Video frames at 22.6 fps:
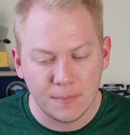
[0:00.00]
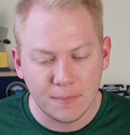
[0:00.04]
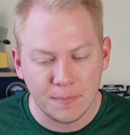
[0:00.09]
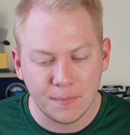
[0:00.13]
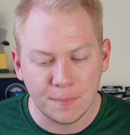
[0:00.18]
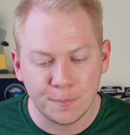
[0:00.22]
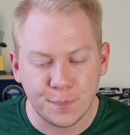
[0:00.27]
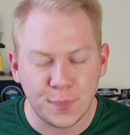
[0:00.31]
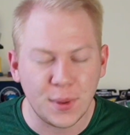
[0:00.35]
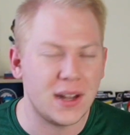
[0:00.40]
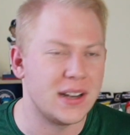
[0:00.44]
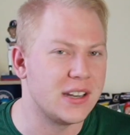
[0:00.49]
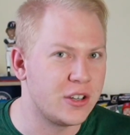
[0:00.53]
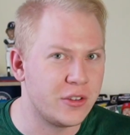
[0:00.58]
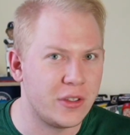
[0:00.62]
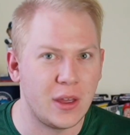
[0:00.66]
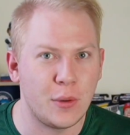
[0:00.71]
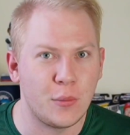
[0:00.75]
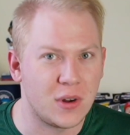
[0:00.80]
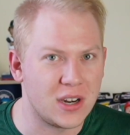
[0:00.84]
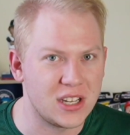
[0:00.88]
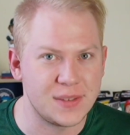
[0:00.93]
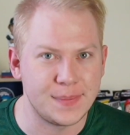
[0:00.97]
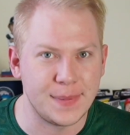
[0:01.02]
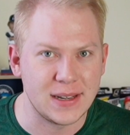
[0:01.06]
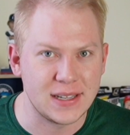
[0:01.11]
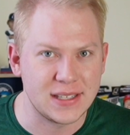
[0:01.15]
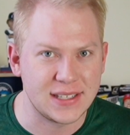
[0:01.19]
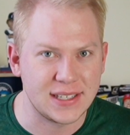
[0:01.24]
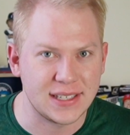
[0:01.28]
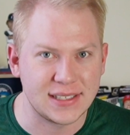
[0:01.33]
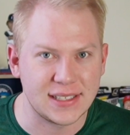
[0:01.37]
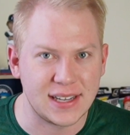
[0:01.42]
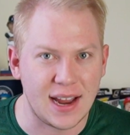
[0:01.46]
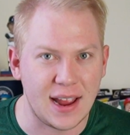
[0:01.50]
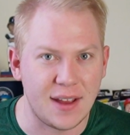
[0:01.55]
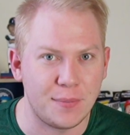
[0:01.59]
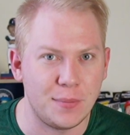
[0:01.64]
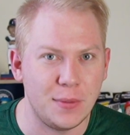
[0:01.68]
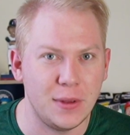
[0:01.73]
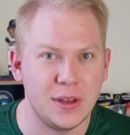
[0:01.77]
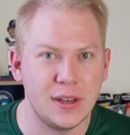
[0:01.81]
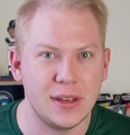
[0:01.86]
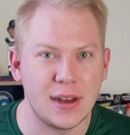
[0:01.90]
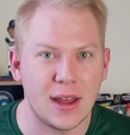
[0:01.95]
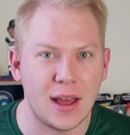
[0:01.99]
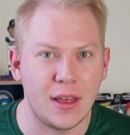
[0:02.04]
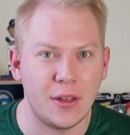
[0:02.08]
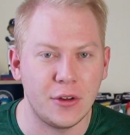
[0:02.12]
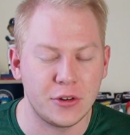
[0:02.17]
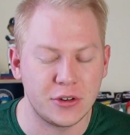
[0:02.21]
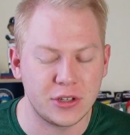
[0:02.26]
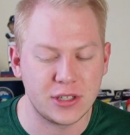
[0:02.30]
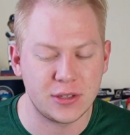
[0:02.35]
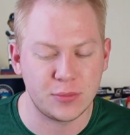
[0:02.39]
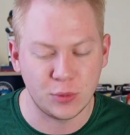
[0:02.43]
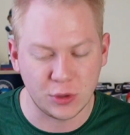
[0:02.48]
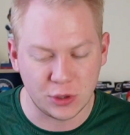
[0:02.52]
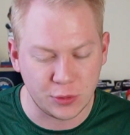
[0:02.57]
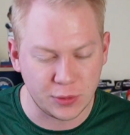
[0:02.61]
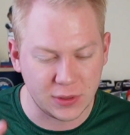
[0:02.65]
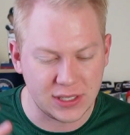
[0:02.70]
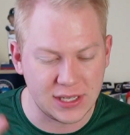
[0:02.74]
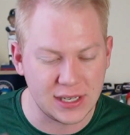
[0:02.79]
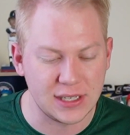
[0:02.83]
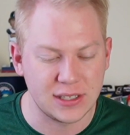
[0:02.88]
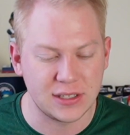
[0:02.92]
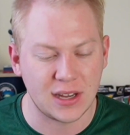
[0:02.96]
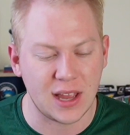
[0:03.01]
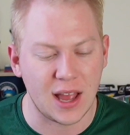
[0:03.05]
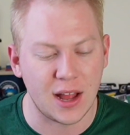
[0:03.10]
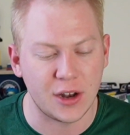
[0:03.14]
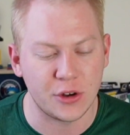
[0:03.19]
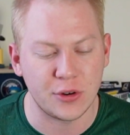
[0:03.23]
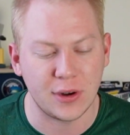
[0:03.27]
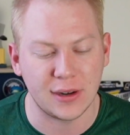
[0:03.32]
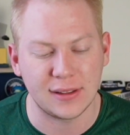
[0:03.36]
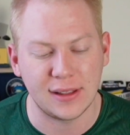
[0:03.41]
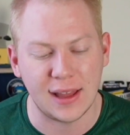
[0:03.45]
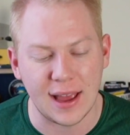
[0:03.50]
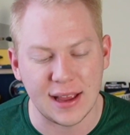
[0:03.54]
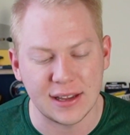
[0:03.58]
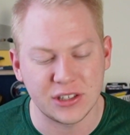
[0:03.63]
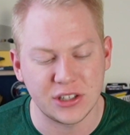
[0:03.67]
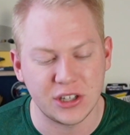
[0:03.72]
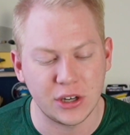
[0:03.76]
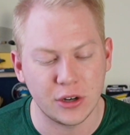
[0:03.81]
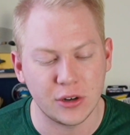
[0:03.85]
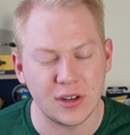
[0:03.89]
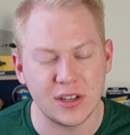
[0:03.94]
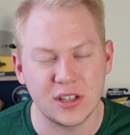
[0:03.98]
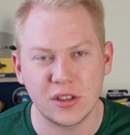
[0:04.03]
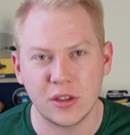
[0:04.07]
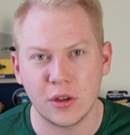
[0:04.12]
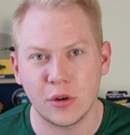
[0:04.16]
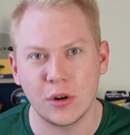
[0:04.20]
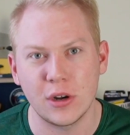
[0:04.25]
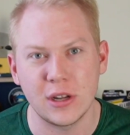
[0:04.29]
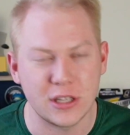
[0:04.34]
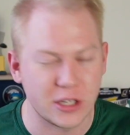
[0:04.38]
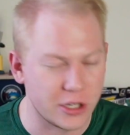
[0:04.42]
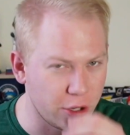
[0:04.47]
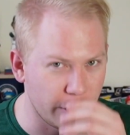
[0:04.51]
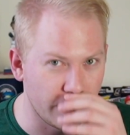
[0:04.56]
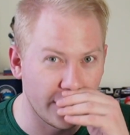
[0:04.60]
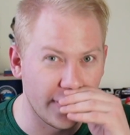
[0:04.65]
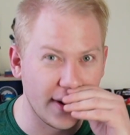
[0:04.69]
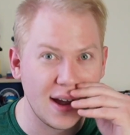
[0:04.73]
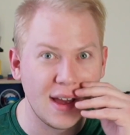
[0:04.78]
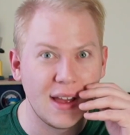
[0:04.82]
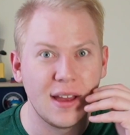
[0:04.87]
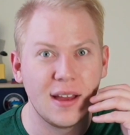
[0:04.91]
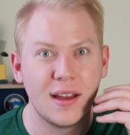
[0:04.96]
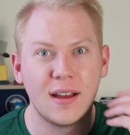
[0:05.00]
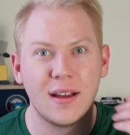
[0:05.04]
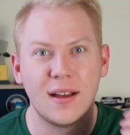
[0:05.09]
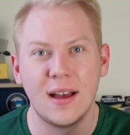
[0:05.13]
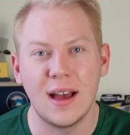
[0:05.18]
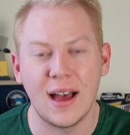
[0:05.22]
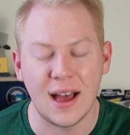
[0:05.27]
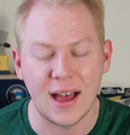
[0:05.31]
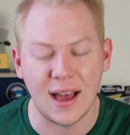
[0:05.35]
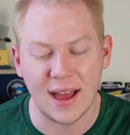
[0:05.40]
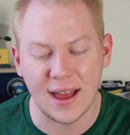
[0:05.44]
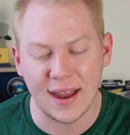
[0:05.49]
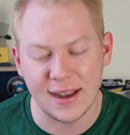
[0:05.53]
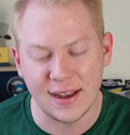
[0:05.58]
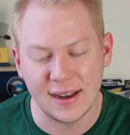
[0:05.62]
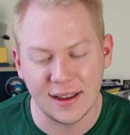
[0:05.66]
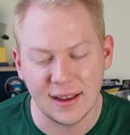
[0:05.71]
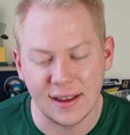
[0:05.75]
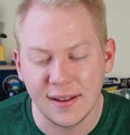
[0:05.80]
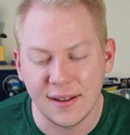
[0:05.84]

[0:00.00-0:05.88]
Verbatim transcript: But do they want to spend six and a half million dollars, which was his contract last year? He's 32 on